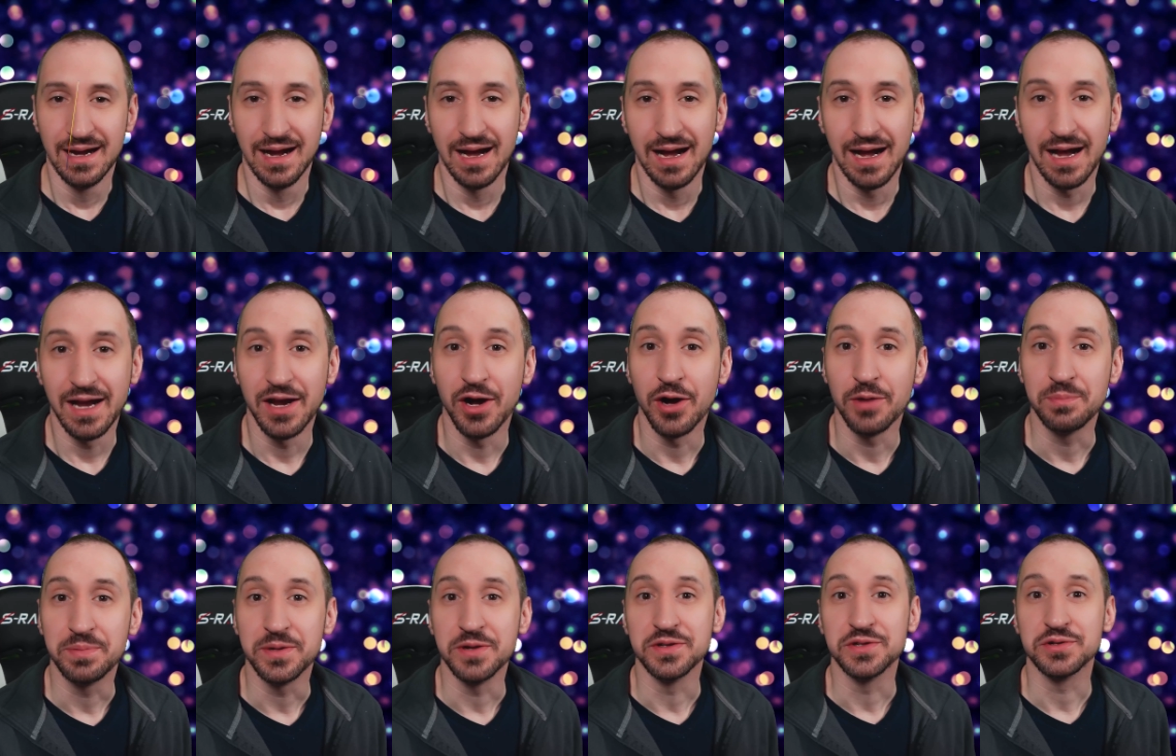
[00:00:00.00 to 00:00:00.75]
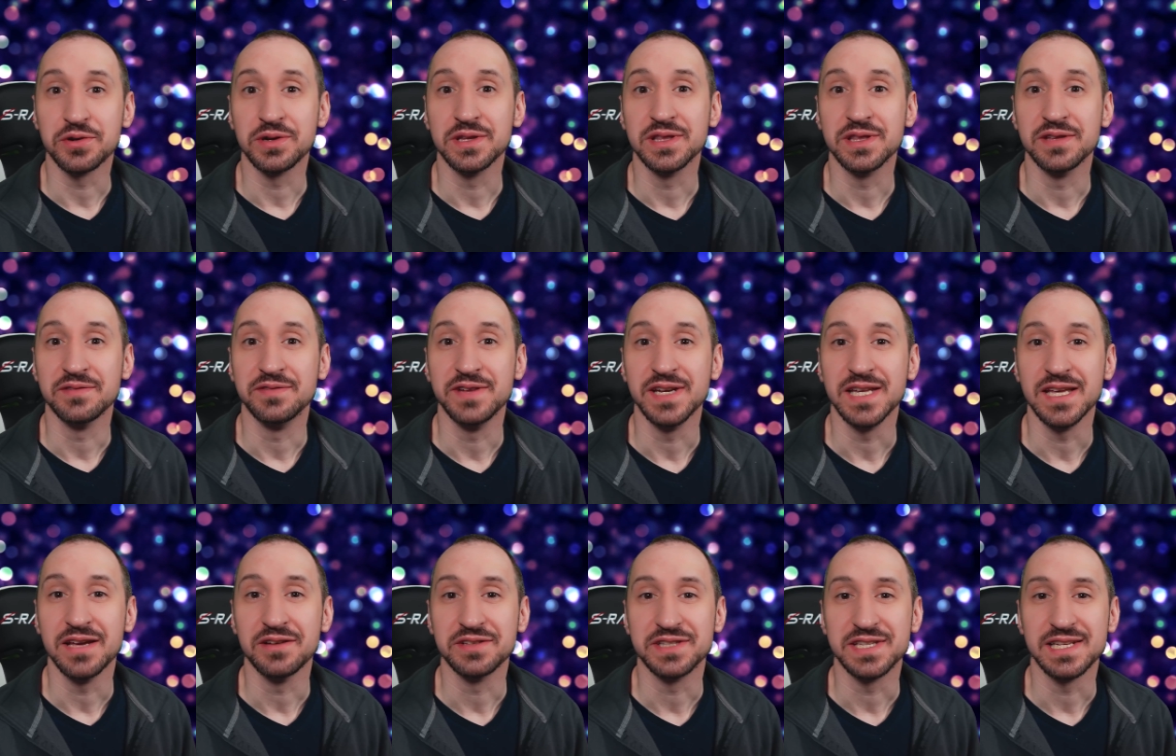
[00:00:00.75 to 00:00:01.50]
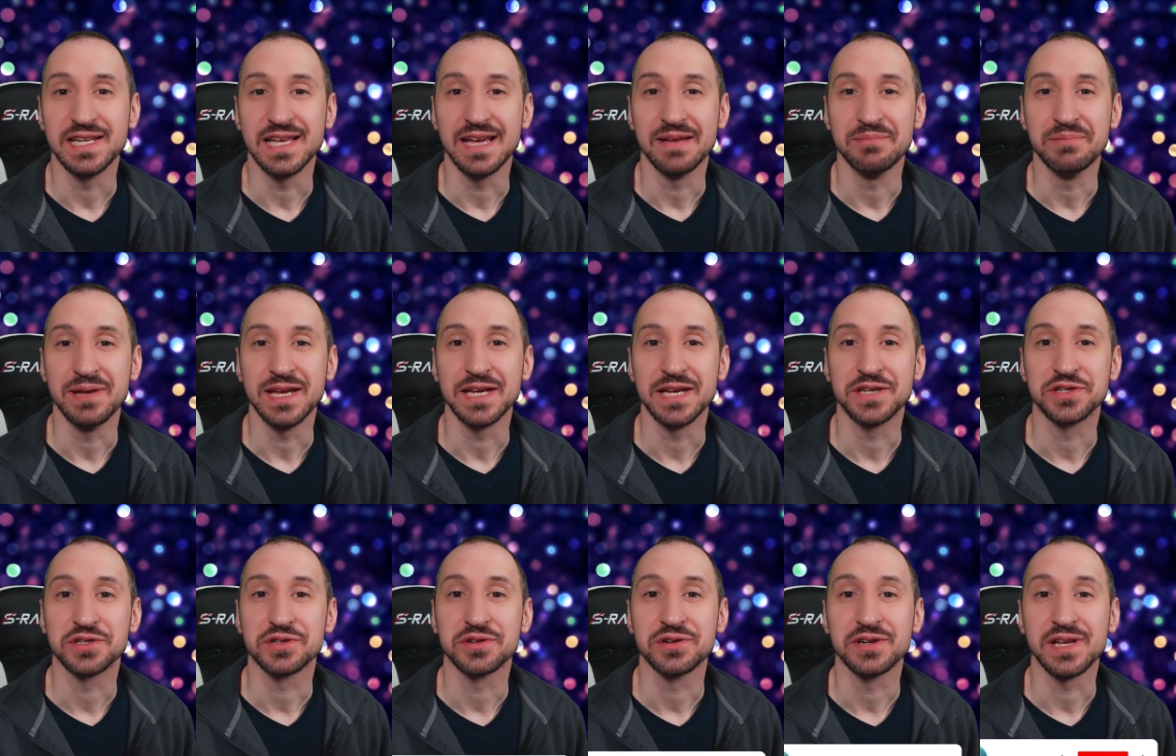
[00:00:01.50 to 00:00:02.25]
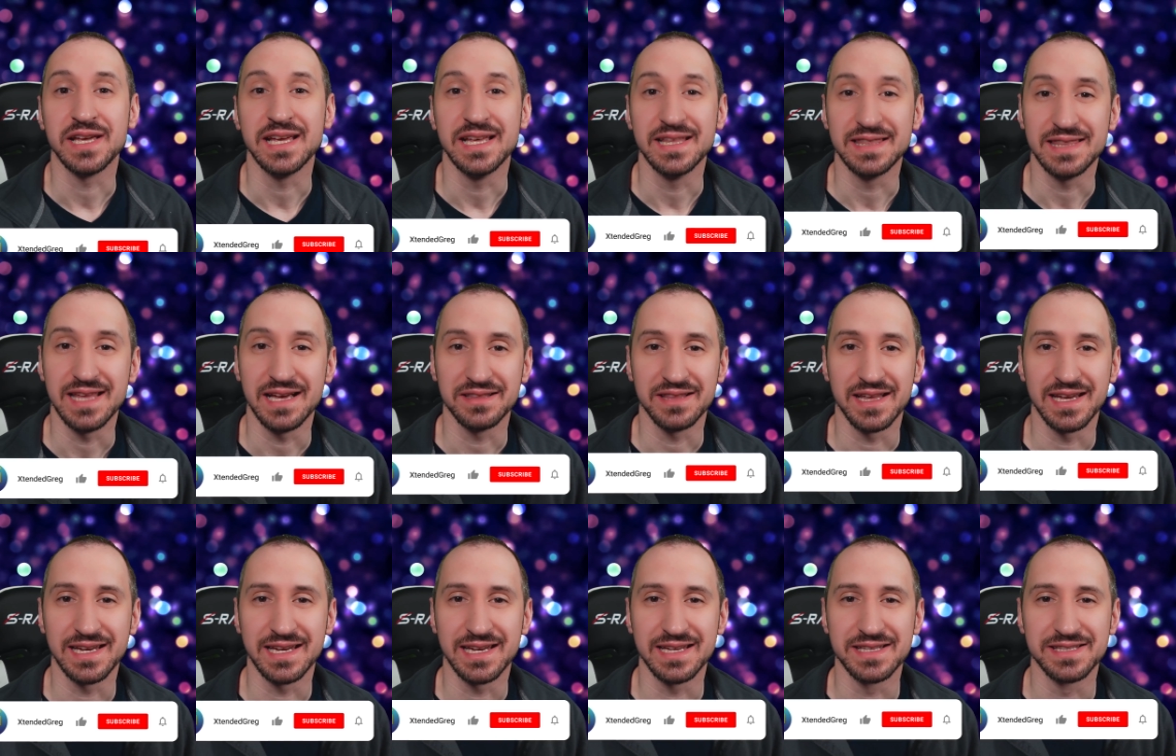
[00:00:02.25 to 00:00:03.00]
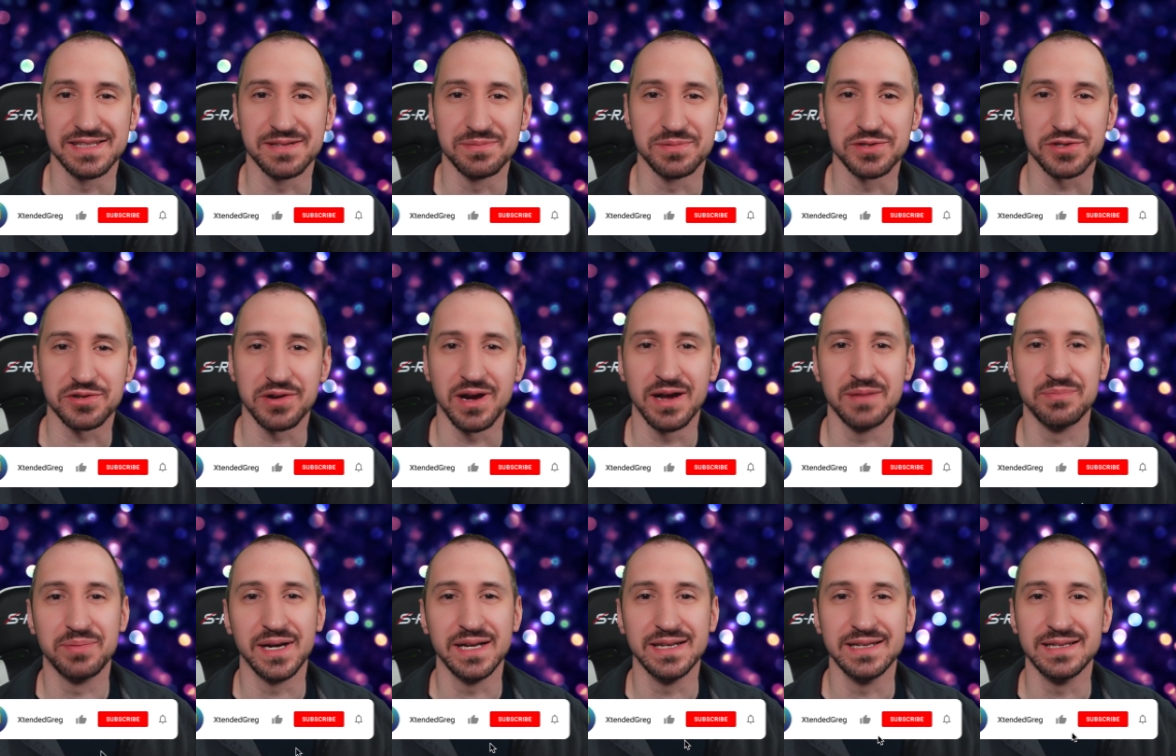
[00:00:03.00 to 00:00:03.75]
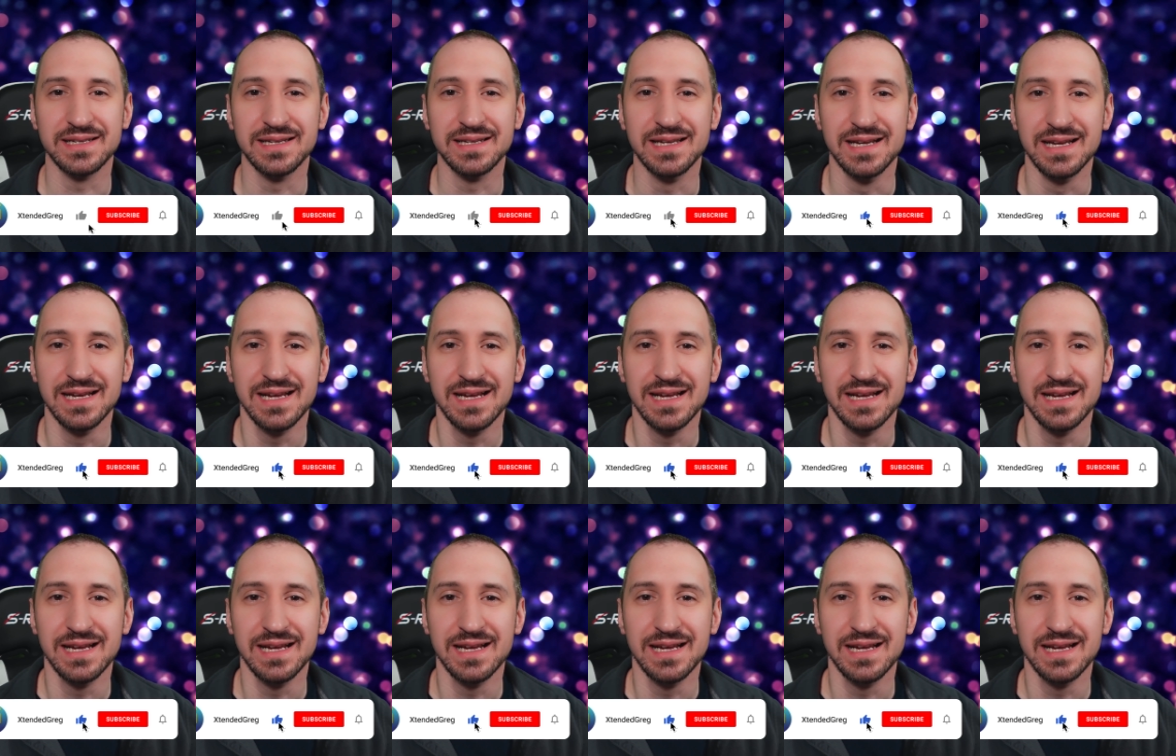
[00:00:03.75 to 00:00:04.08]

I hope you enjoyed the video today. Make sure to hit that like and subscribe button.